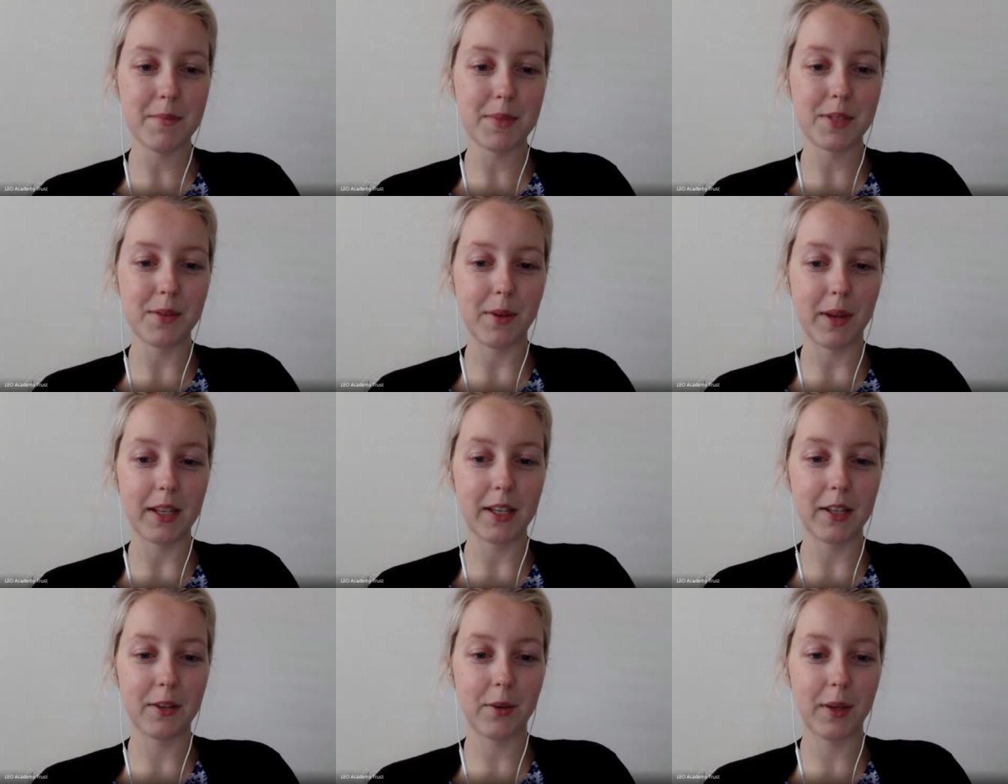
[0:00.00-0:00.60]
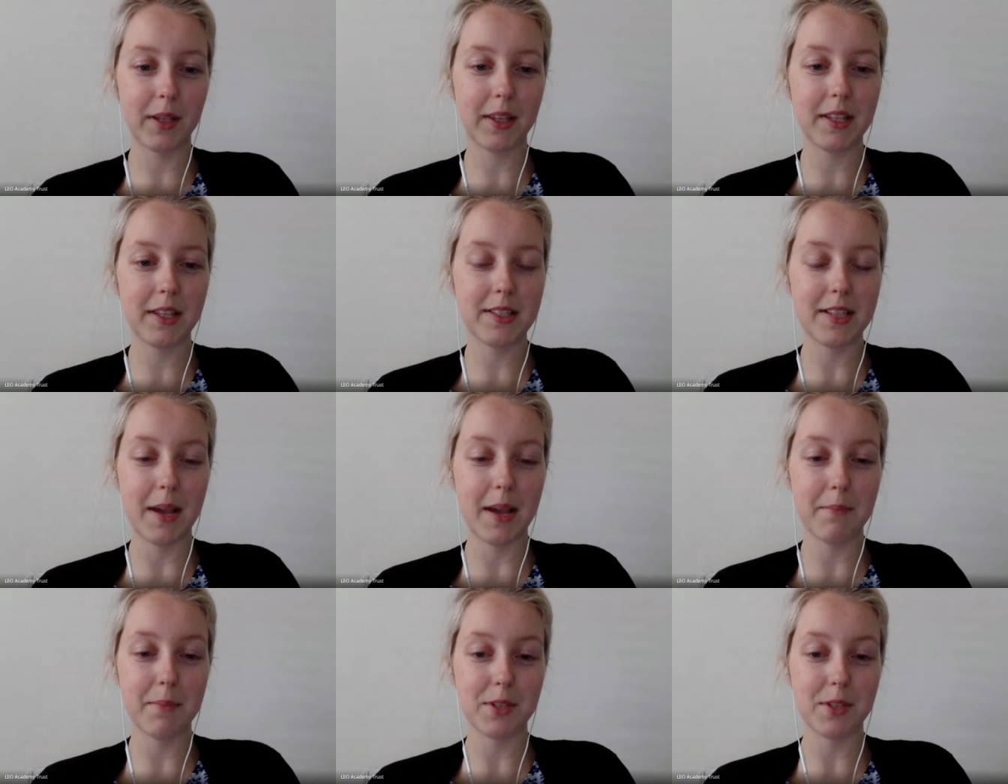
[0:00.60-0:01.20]
so I can quickly
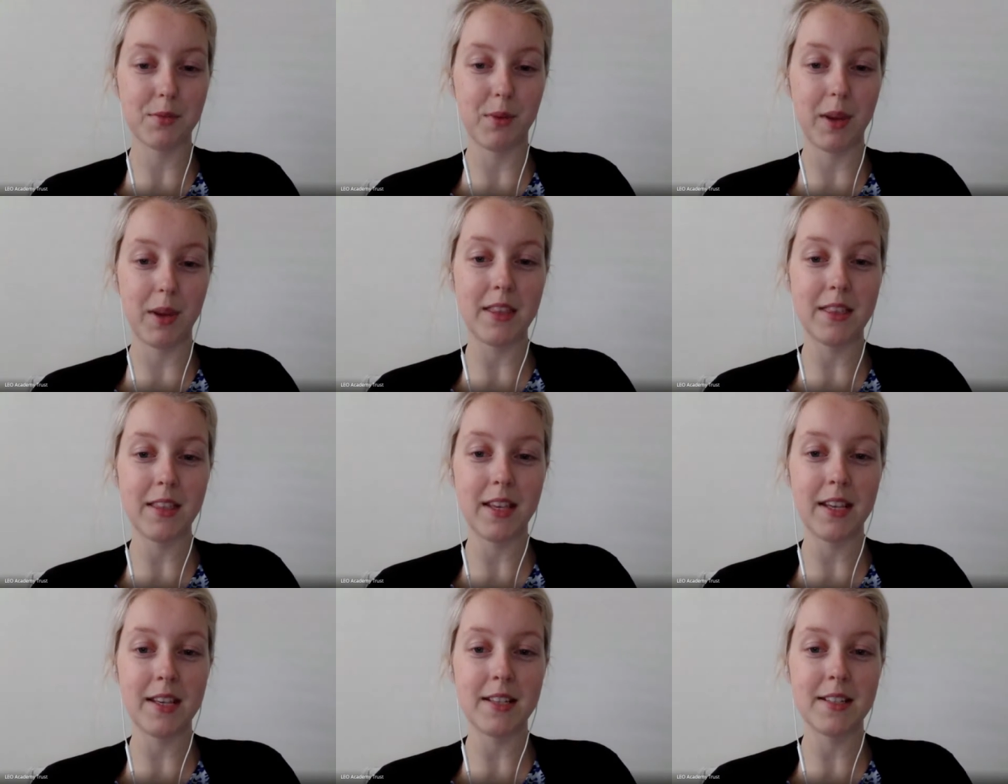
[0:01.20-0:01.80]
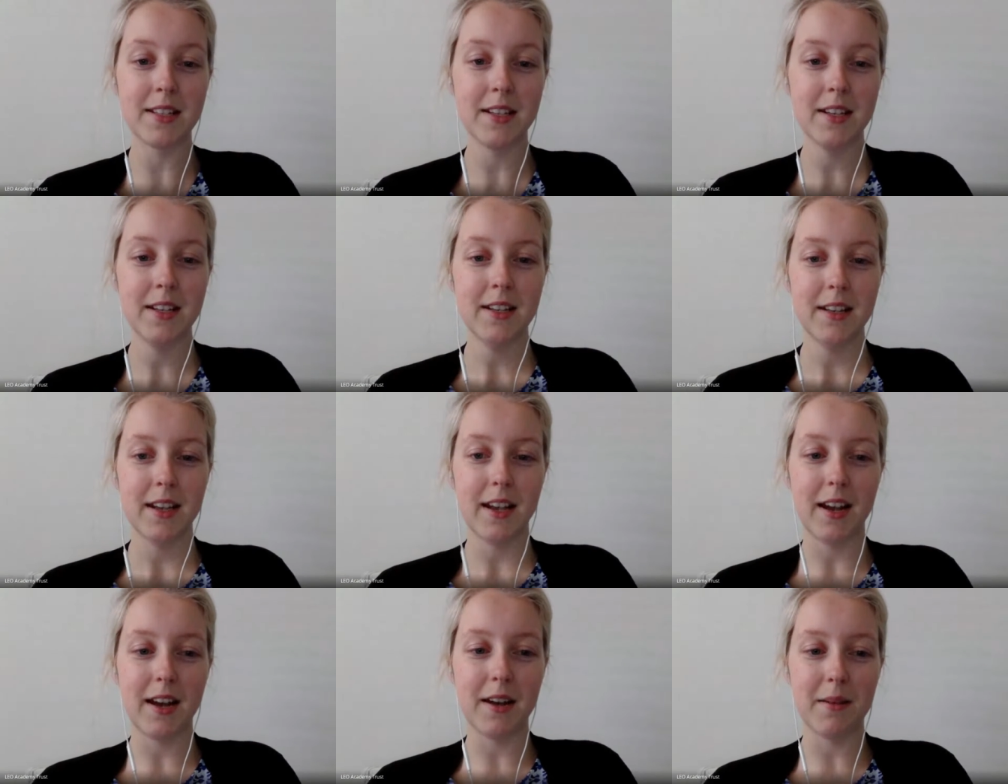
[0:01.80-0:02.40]
tap between these
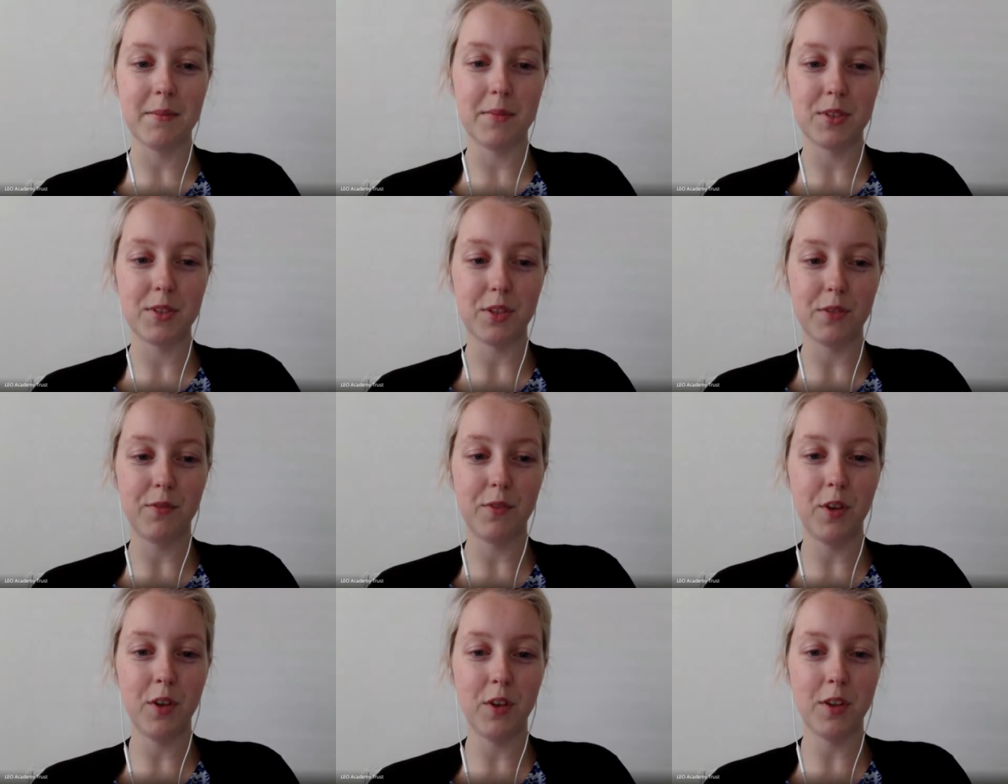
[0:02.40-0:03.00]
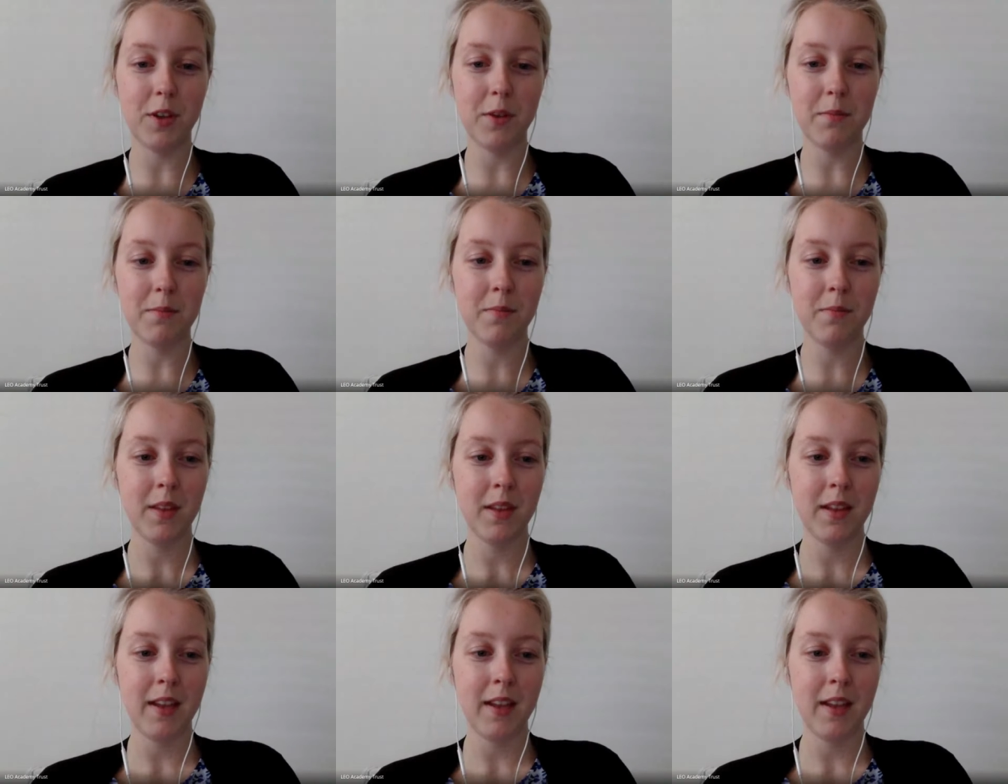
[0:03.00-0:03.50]
um, to view them